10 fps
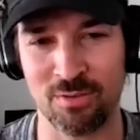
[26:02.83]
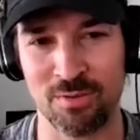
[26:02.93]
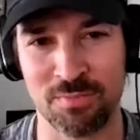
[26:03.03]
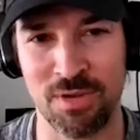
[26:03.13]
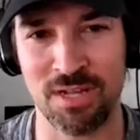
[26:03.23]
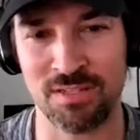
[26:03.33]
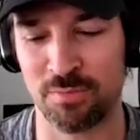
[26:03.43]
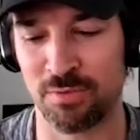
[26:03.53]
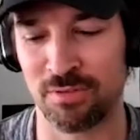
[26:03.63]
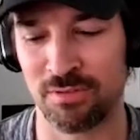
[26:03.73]
are
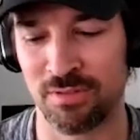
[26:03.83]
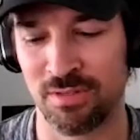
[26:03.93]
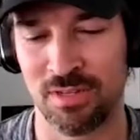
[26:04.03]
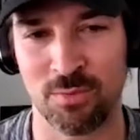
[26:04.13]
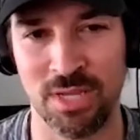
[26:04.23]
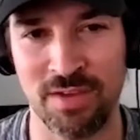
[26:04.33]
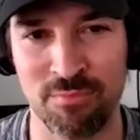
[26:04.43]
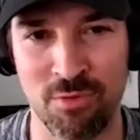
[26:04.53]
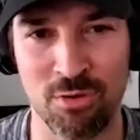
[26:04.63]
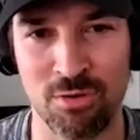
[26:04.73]
responsible, we have
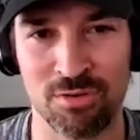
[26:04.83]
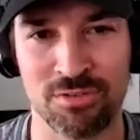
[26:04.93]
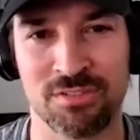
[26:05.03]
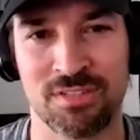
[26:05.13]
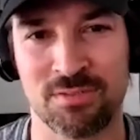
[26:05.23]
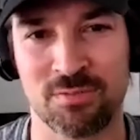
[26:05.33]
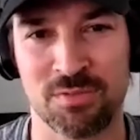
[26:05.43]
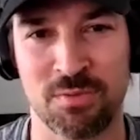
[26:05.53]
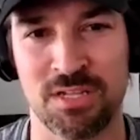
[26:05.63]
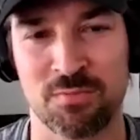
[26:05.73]
morals. That's
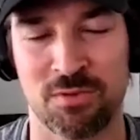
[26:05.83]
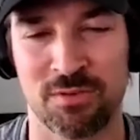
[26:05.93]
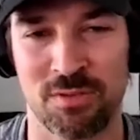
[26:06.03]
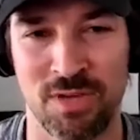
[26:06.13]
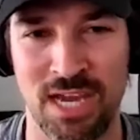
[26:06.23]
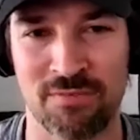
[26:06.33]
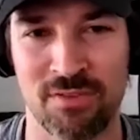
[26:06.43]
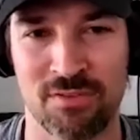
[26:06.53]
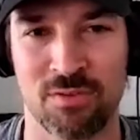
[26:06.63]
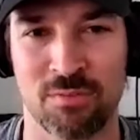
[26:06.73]
responsible. You have
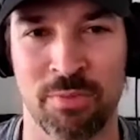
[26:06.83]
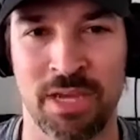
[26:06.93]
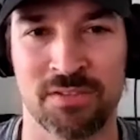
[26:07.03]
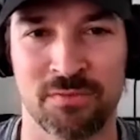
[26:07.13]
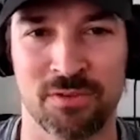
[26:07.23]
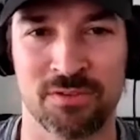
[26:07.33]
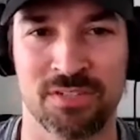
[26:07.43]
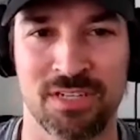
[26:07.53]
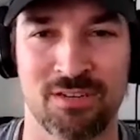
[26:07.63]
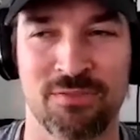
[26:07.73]
to do the best for
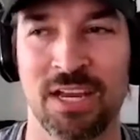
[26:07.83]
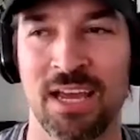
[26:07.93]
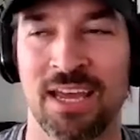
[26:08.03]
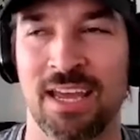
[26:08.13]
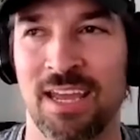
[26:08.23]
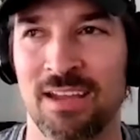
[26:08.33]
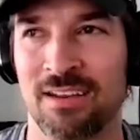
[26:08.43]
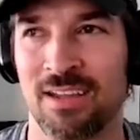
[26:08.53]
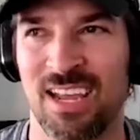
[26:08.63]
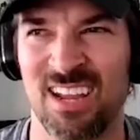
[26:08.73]
yourself
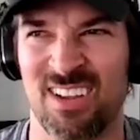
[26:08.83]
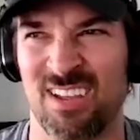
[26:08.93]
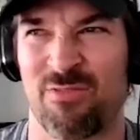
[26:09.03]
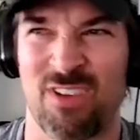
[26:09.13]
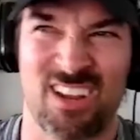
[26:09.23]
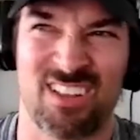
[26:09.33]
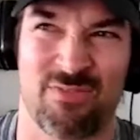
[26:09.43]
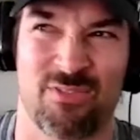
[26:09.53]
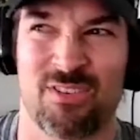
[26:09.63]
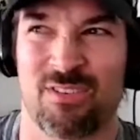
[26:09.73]
and frankly
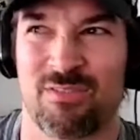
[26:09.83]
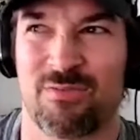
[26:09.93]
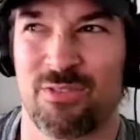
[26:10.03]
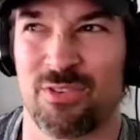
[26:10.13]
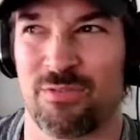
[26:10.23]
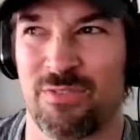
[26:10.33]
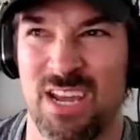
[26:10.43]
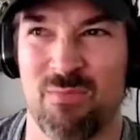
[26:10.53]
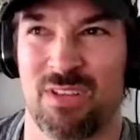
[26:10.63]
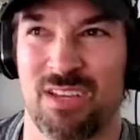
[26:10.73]
for your
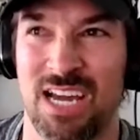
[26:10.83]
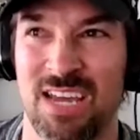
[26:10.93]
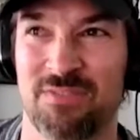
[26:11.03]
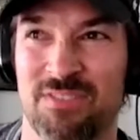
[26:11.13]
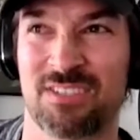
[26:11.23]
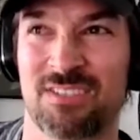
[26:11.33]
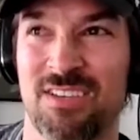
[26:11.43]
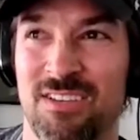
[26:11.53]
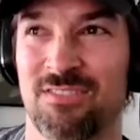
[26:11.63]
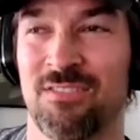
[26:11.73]
family. I have 6
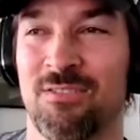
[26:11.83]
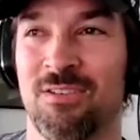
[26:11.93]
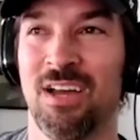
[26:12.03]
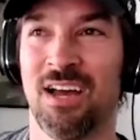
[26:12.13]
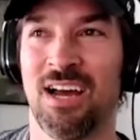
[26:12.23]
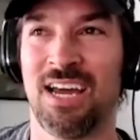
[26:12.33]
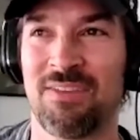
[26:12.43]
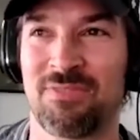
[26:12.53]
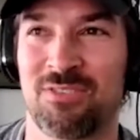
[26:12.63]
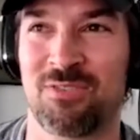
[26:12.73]
kids, so I
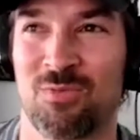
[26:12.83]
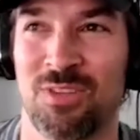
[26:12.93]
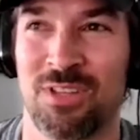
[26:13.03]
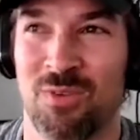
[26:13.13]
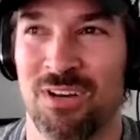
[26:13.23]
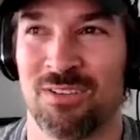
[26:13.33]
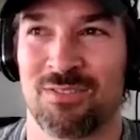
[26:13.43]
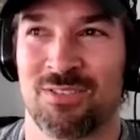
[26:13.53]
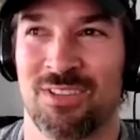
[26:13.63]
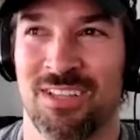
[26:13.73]
have to do really well
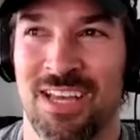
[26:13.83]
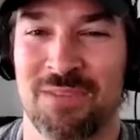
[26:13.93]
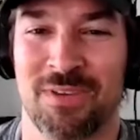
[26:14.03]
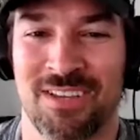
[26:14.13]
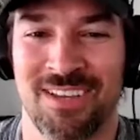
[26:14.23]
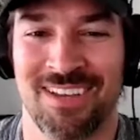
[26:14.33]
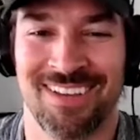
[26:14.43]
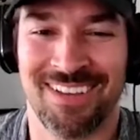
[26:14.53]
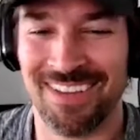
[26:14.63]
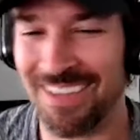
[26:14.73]
so they like me.
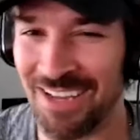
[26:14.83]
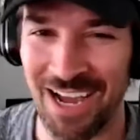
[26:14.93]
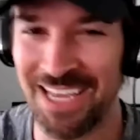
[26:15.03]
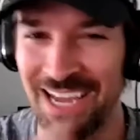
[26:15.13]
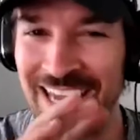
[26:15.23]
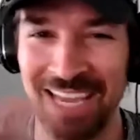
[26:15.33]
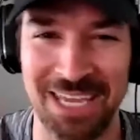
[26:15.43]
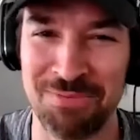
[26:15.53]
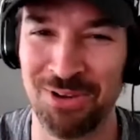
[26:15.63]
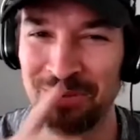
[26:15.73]
I can't
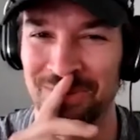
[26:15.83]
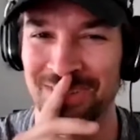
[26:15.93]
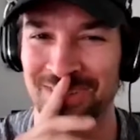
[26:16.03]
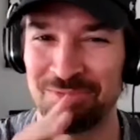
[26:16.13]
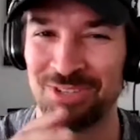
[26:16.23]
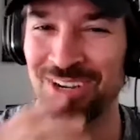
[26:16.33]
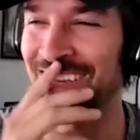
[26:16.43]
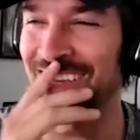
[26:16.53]
keep going with this. I'm sorry.